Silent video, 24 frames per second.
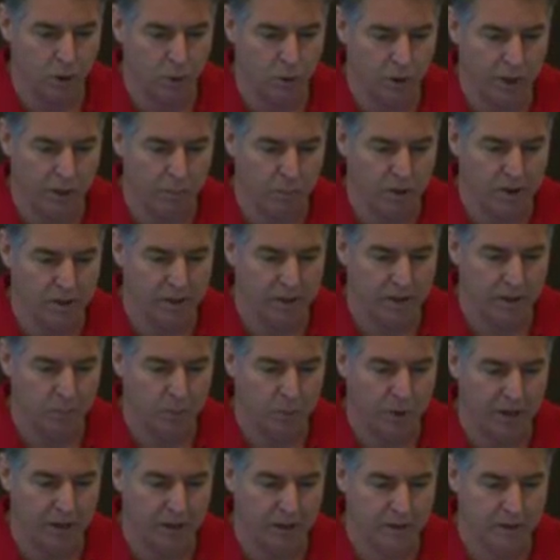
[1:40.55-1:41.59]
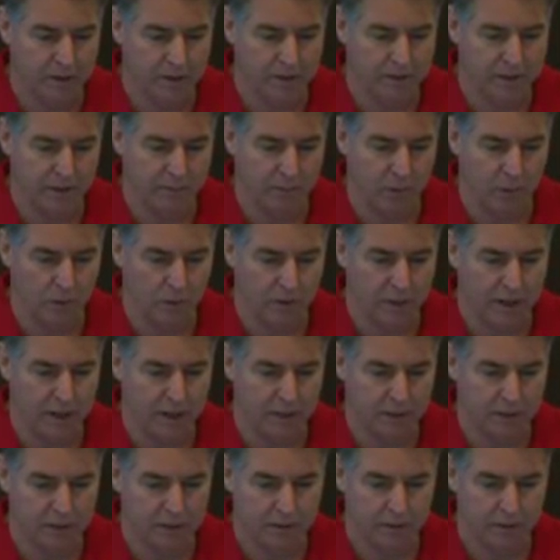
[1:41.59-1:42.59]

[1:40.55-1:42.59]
caught out by the numbering. Let's have a look at that.